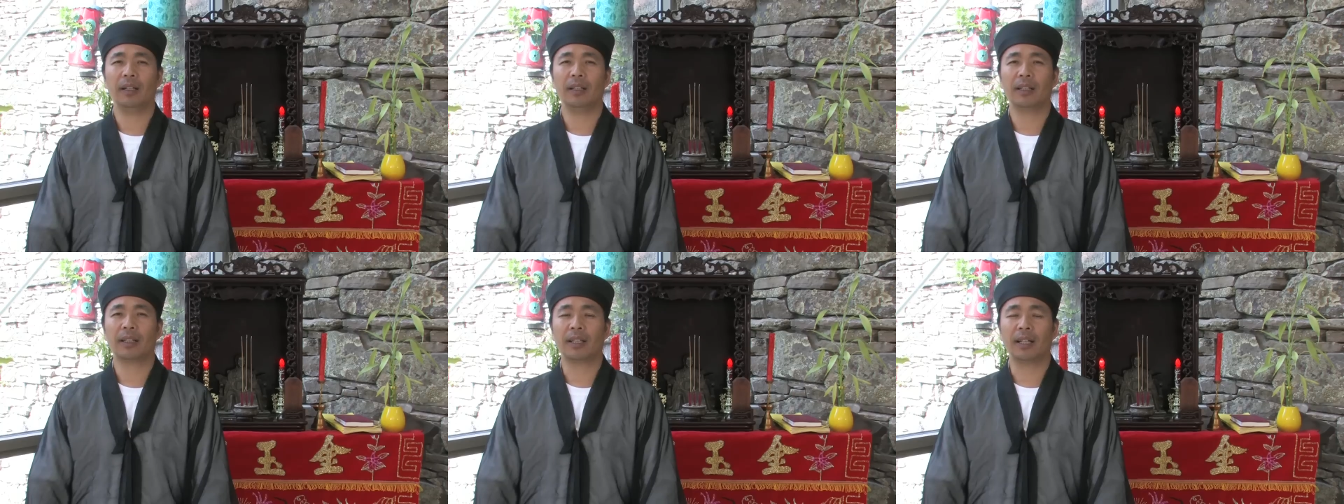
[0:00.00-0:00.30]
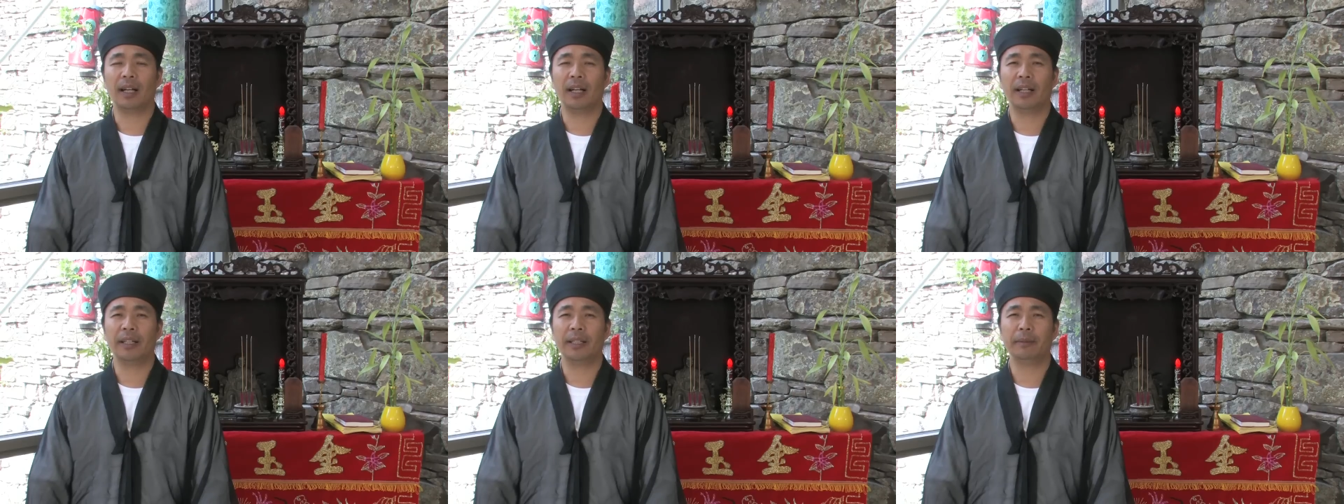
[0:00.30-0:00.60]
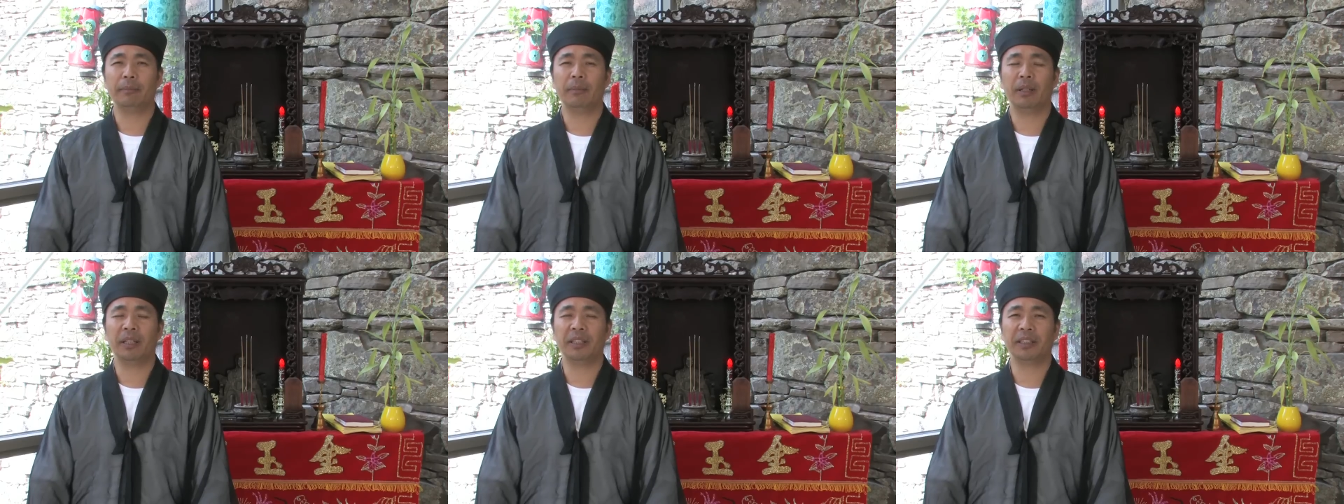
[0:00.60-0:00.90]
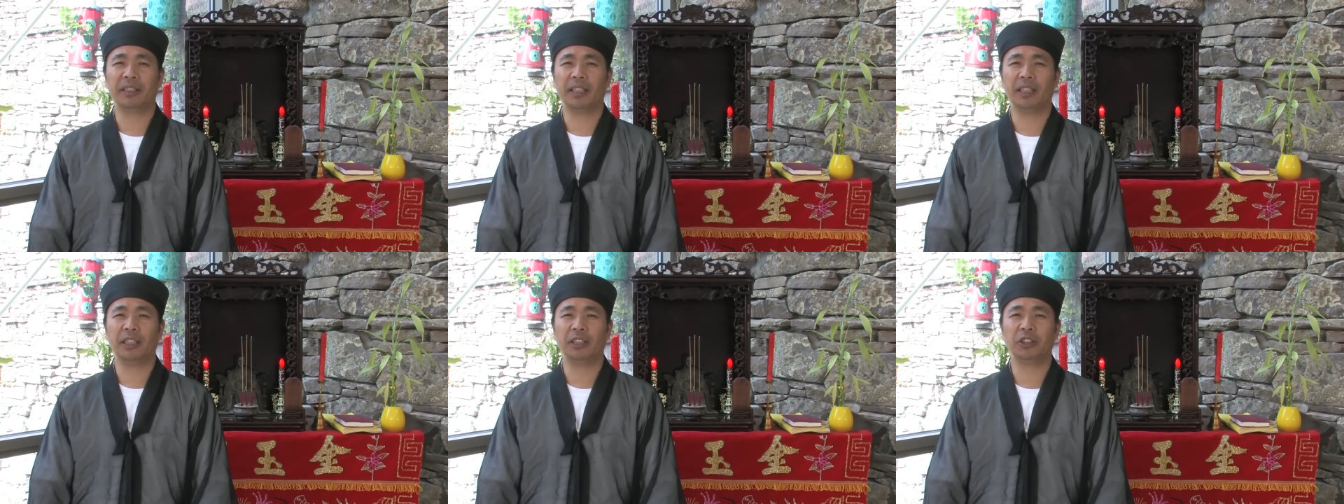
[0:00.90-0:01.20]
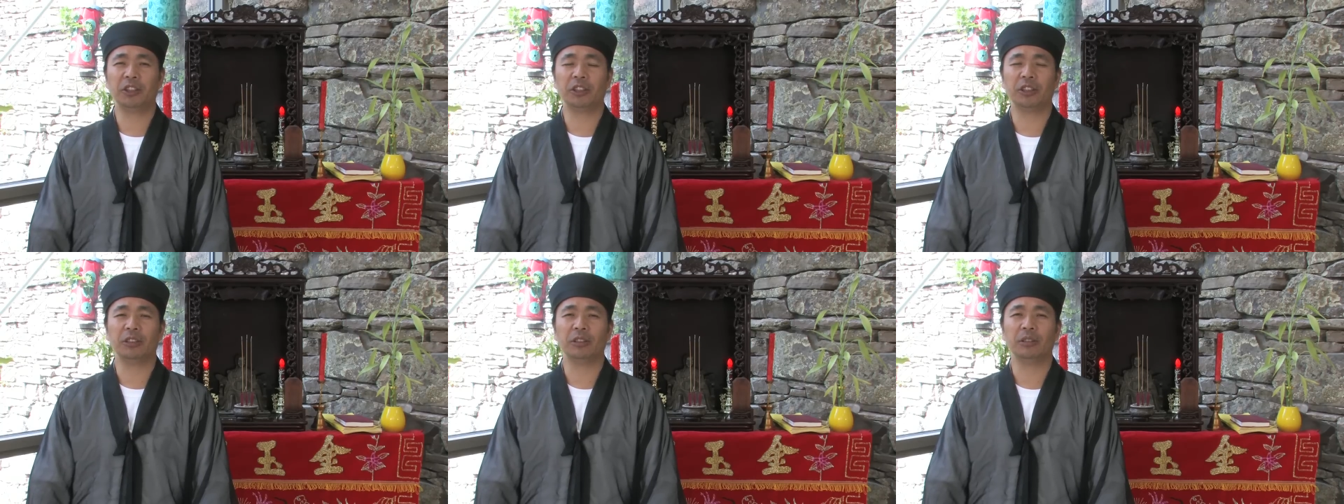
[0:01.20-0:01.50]
a guiding
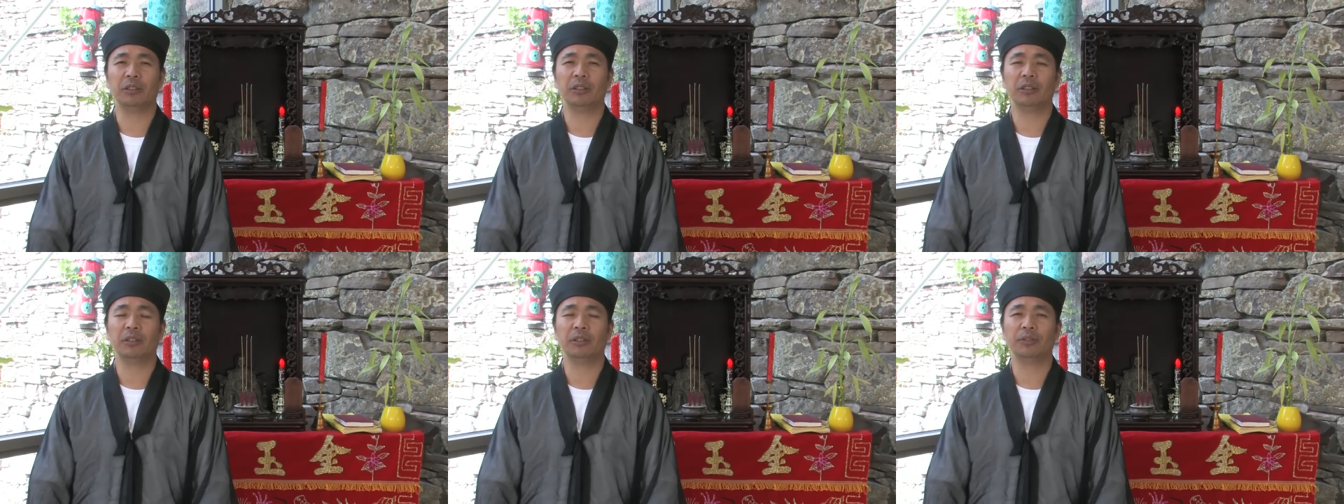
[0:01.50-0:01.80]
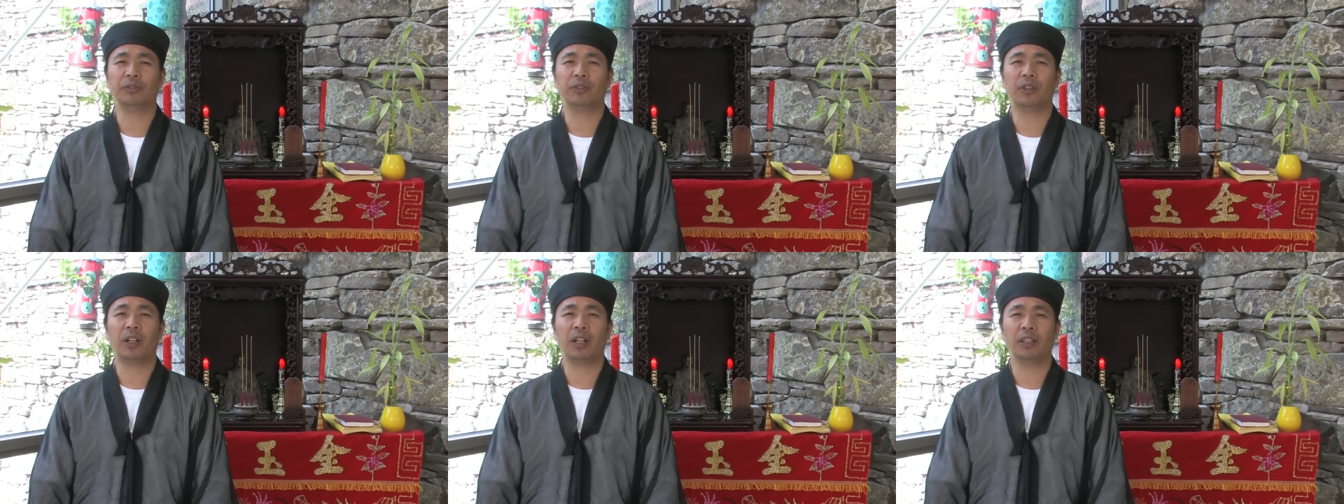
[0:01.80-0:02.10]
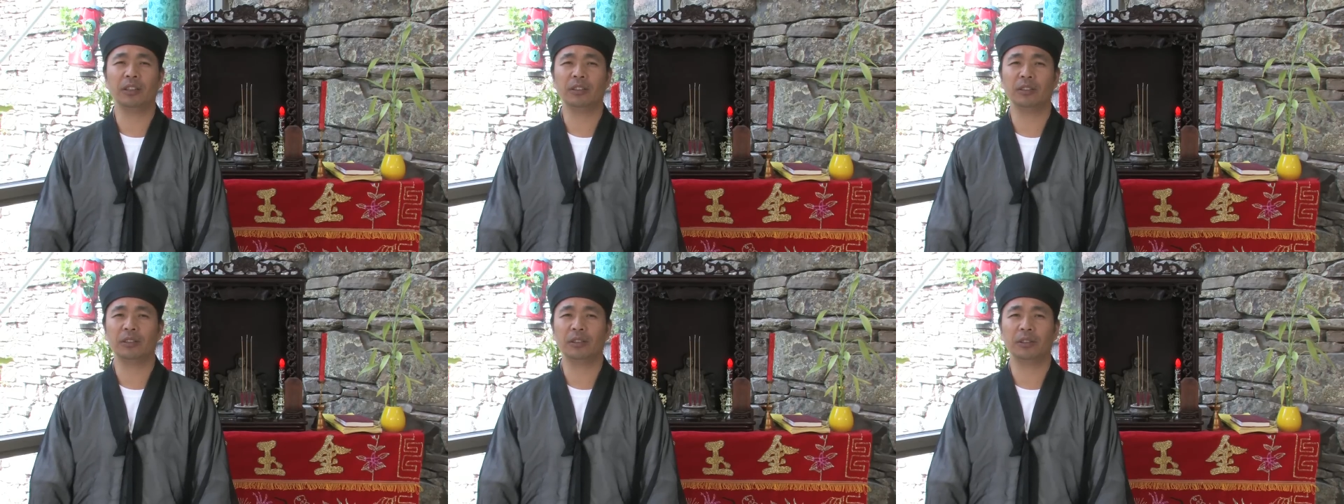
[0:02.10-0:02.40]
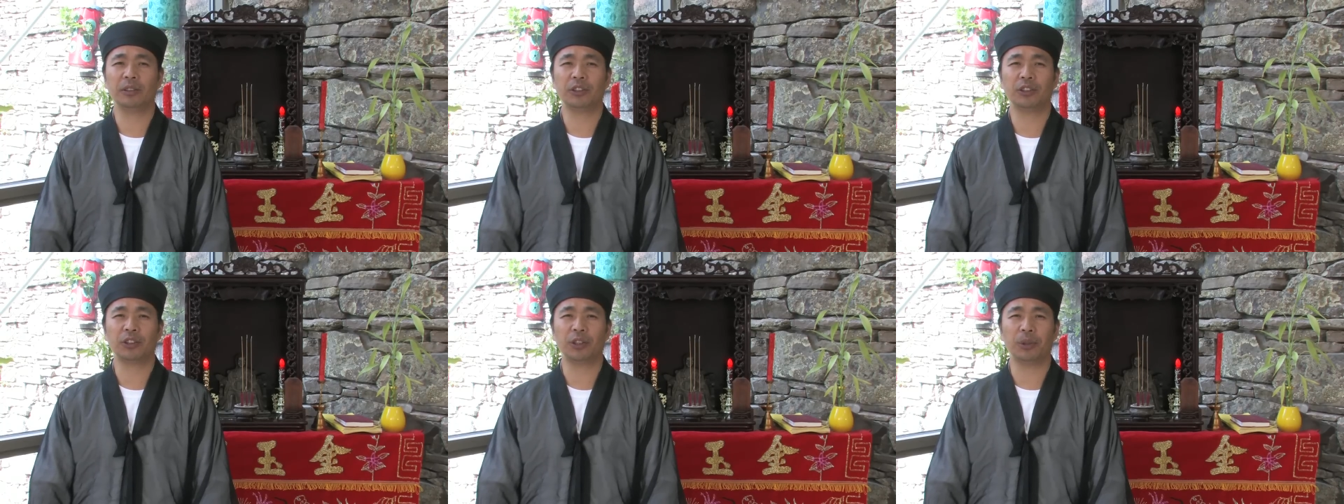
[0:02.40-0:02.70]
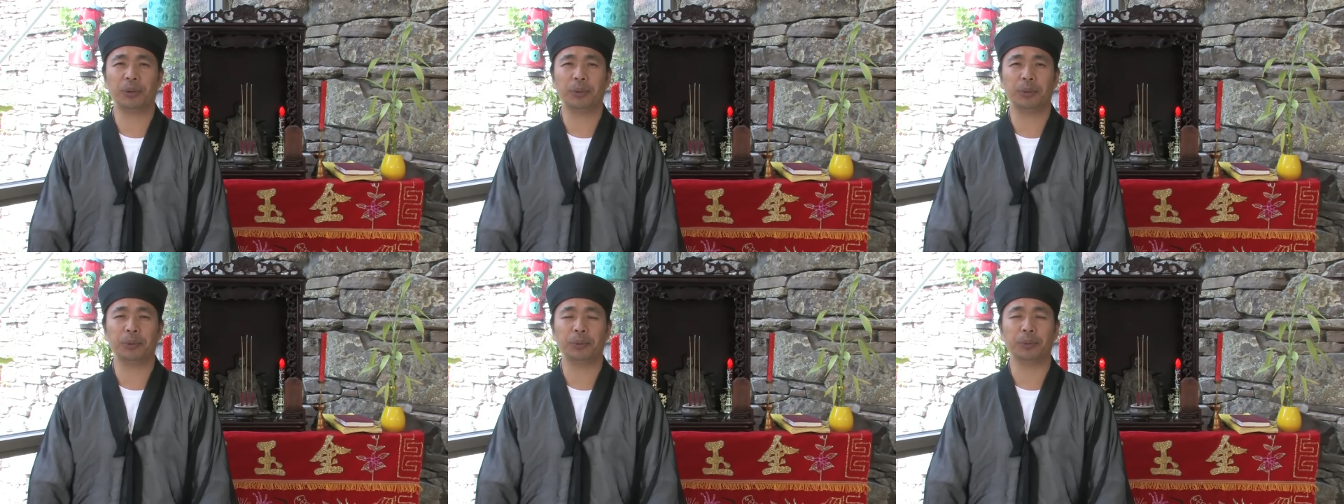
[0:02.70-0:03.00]
meditation to find your
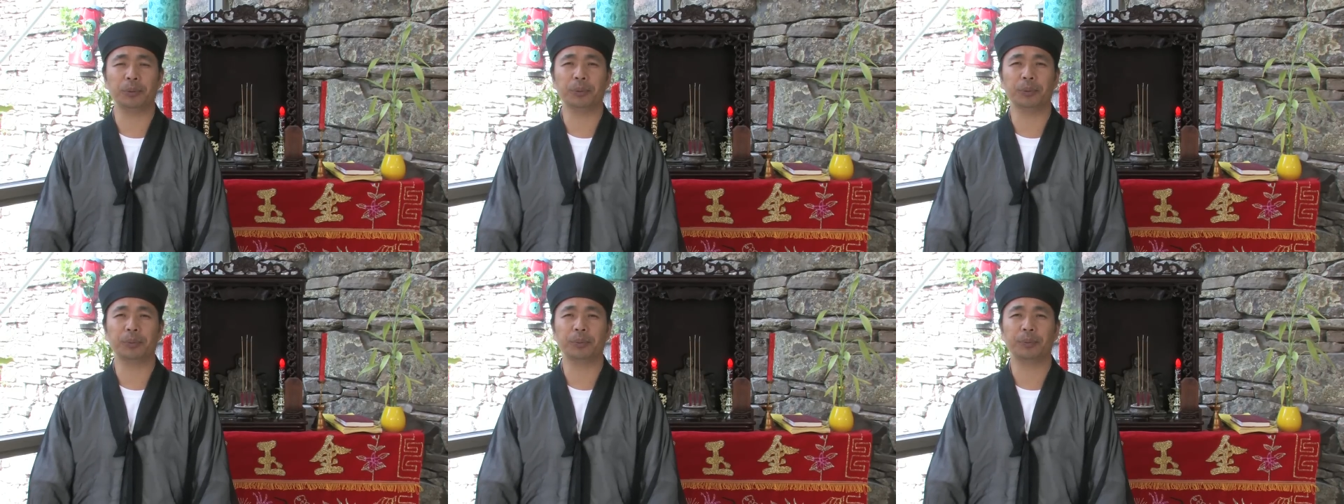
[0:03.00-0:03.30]
soul.